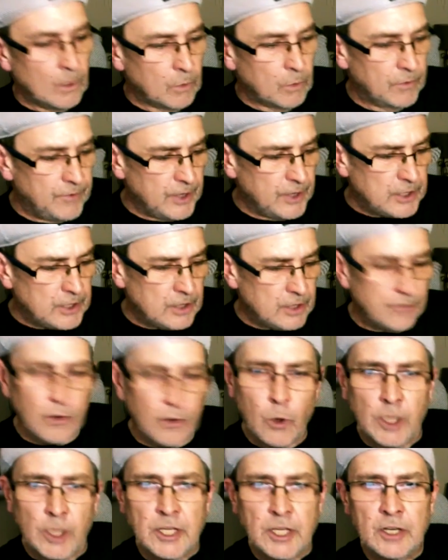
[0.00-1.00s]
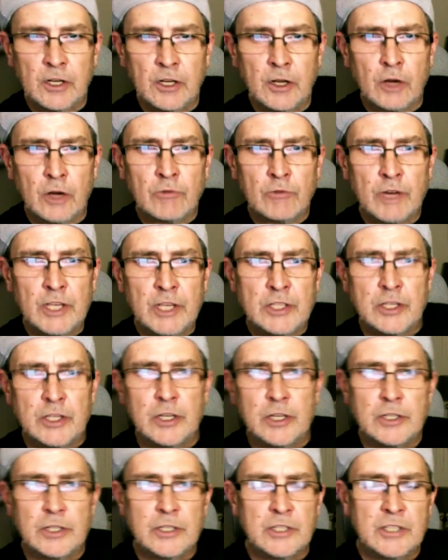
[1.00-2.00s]
Well, first of all, I did a lot of
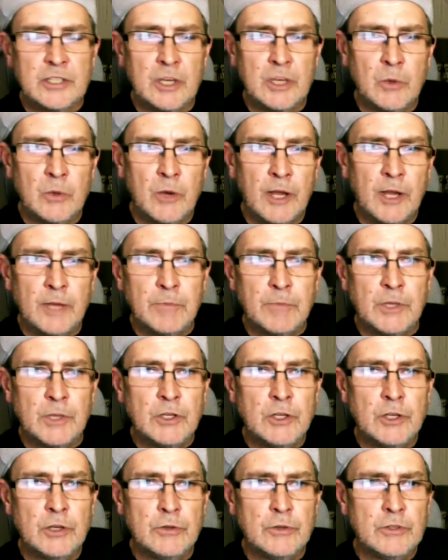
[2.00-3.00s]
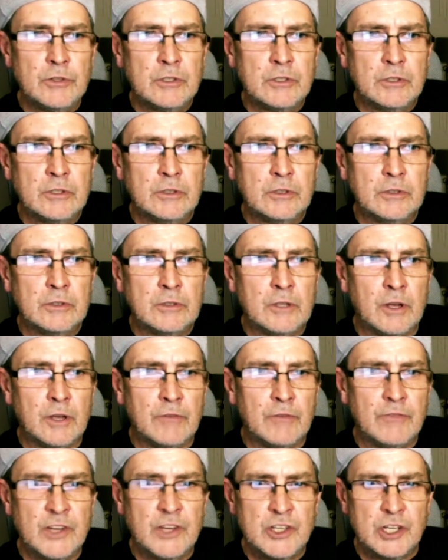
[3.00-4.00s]
research to see where they'd been used,
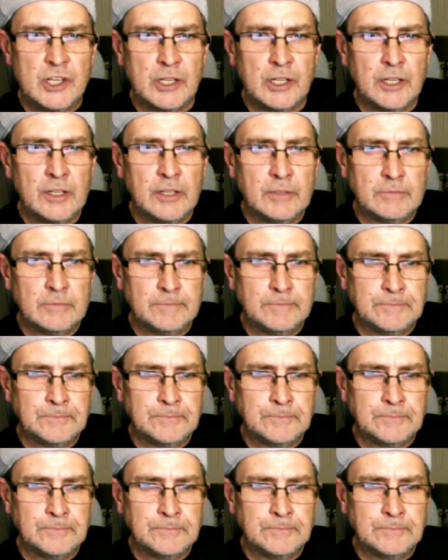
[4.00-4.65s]
like visually. Yeah.